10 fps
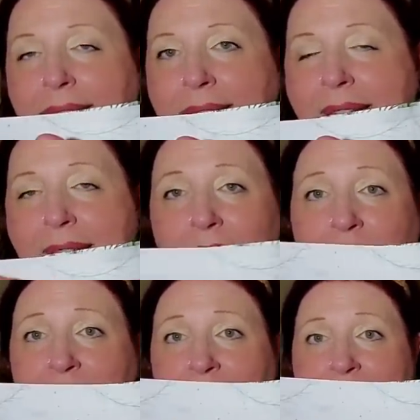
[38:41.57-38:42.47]
in
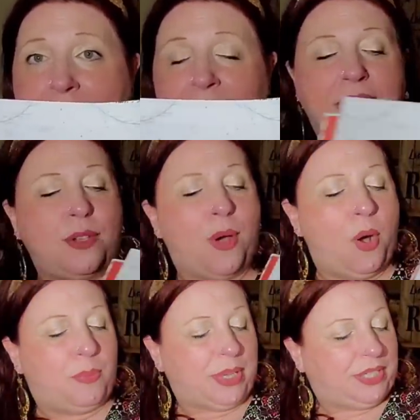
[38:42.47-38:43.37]
every layout that you
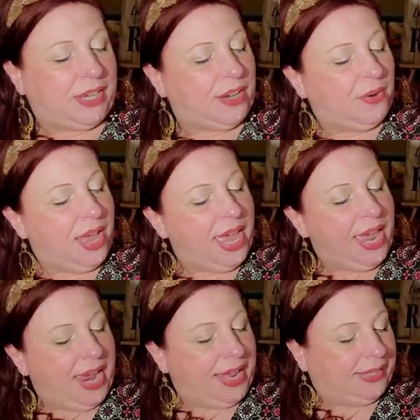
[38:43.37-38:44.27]
open to,
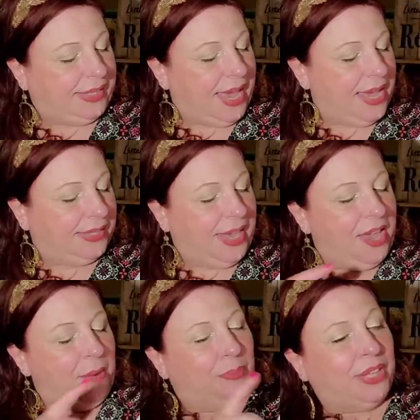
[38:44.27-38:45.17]
it says,
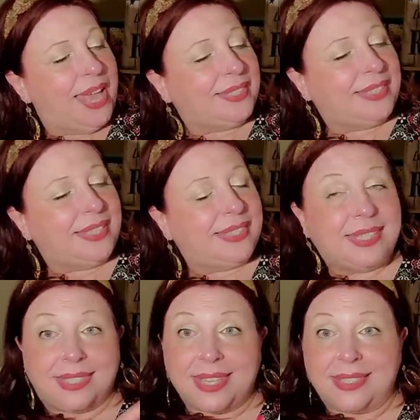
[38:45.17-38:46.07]
blessed is
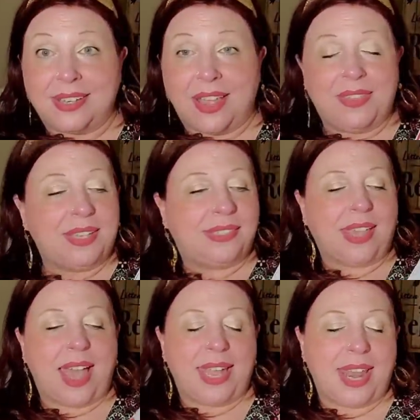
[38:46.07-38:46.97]
the season on this
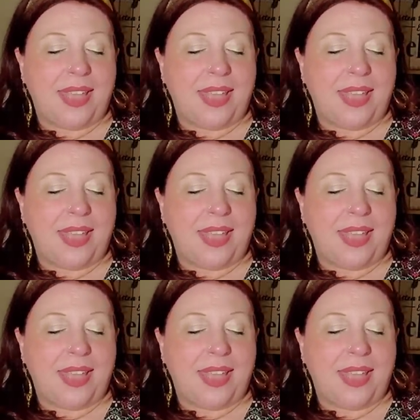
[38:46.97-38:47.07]
side.